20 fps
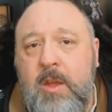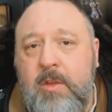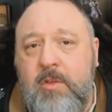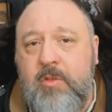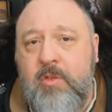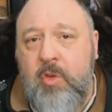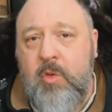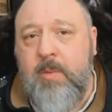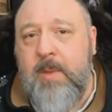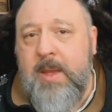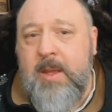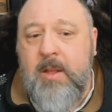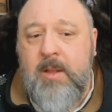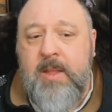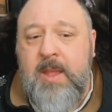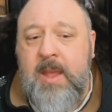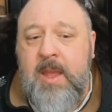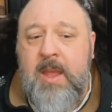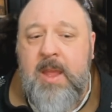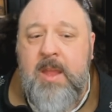to
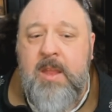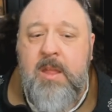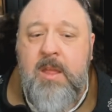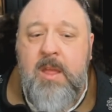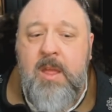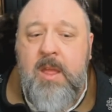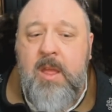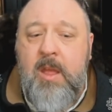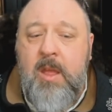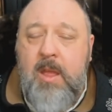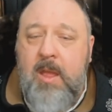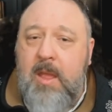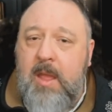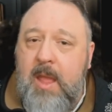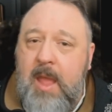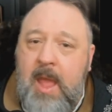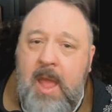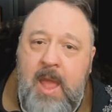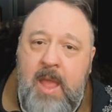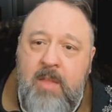Bicolline
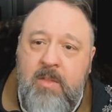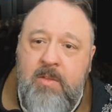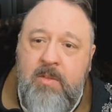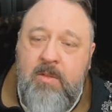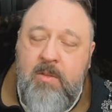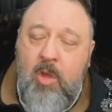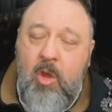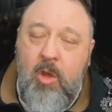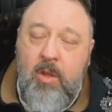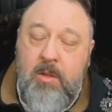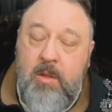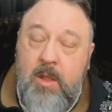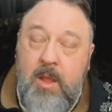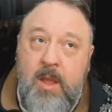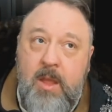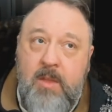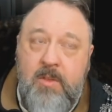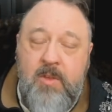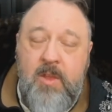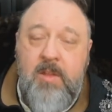and
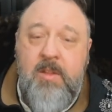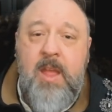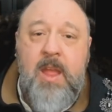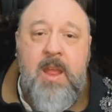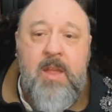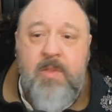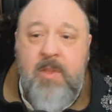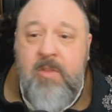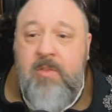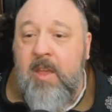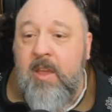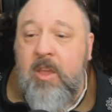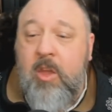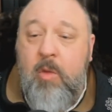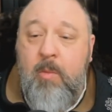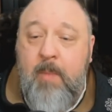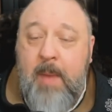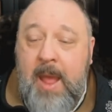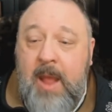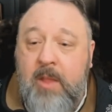on Sunday, and then take
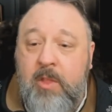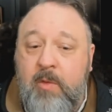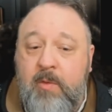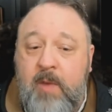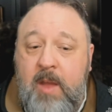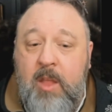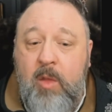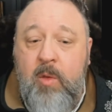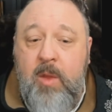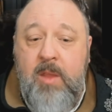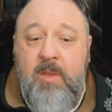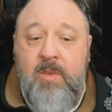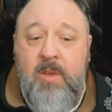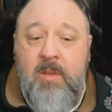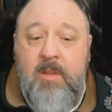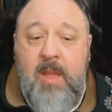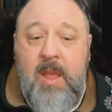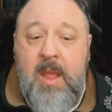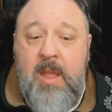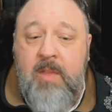you back the following
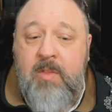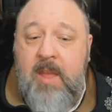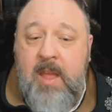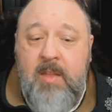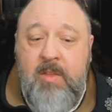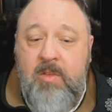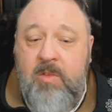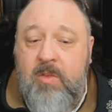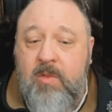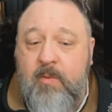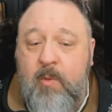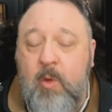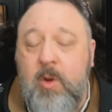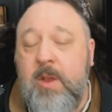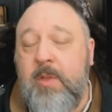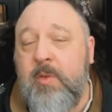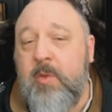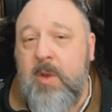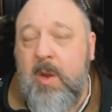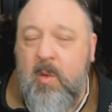Sunday, and that's
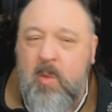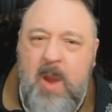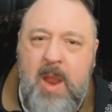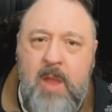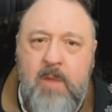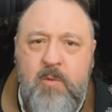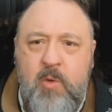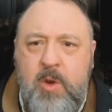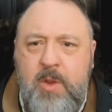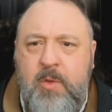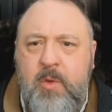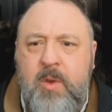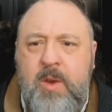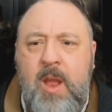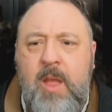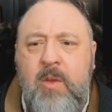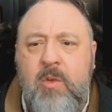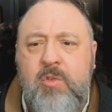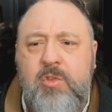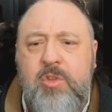around
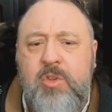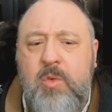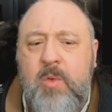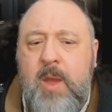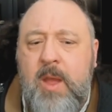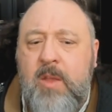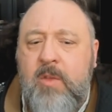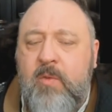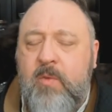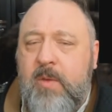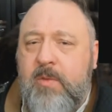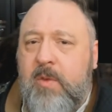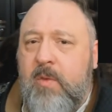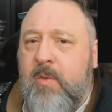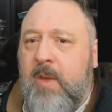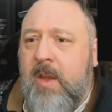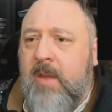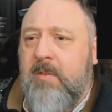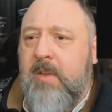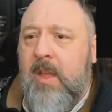$43 US,
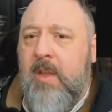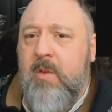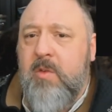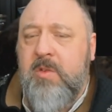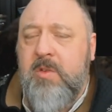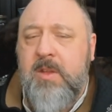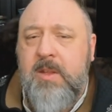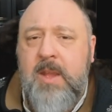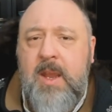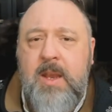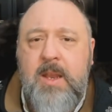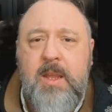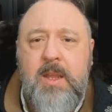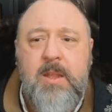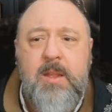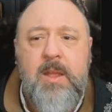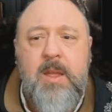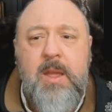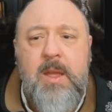$55 Canadian.